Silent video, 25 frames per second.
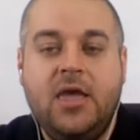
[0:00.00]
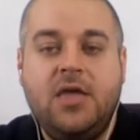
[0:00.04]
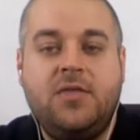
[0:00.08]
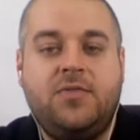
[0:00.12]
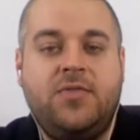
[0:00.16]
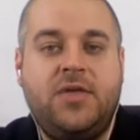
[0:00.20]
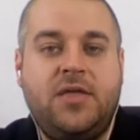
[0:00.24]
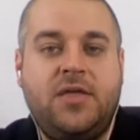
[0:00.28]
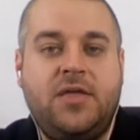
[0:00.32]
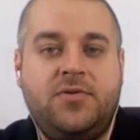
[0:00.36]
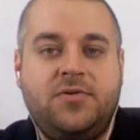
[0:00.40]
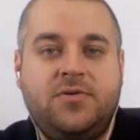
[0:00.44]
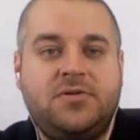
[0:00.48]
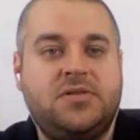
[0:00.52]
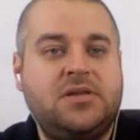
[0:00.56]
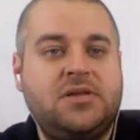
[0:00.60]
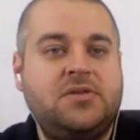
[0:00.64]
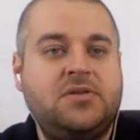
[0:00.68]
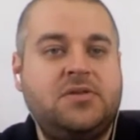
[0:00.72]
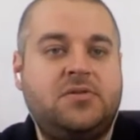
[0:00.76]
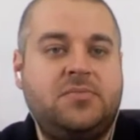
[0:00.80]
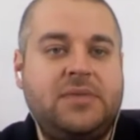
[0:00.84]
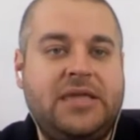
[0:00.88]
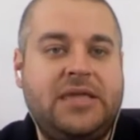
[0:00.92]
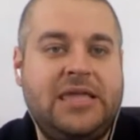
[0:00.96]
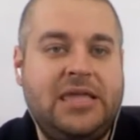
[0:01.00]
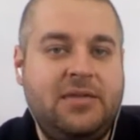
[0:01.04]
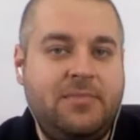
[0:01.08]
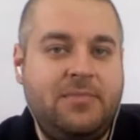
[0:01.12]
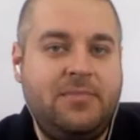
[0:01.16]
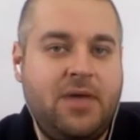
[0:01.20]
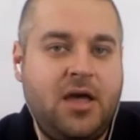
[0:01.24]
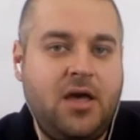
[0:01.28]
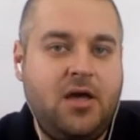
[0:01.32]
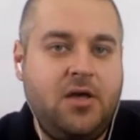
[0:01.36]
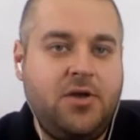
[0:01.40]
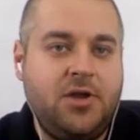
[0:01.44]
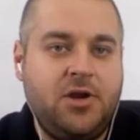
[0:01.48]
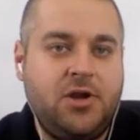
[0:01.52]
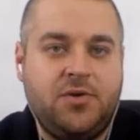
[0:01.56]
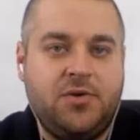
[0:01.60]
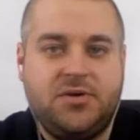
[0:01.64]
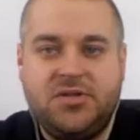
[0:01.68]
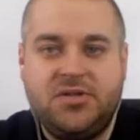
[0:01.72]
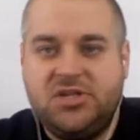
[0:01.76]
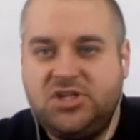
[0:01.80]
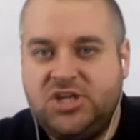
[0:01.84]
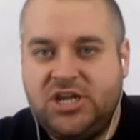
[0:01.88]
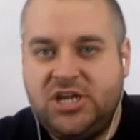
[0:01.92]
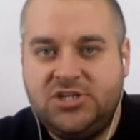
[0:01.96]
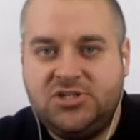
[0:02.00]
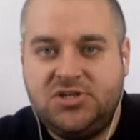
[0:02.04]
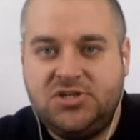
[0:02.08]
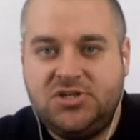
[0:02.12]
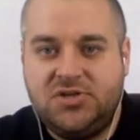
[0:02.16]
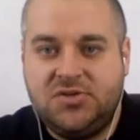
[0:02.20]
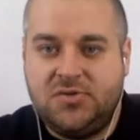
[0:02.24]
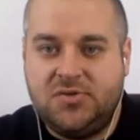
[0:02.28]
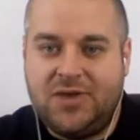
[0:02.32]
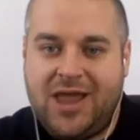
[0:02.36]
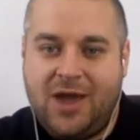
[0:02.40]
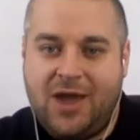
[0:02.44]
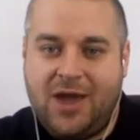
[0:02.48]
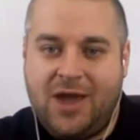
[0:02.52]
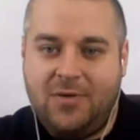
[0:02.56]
Then there's like some email, exchanges, and now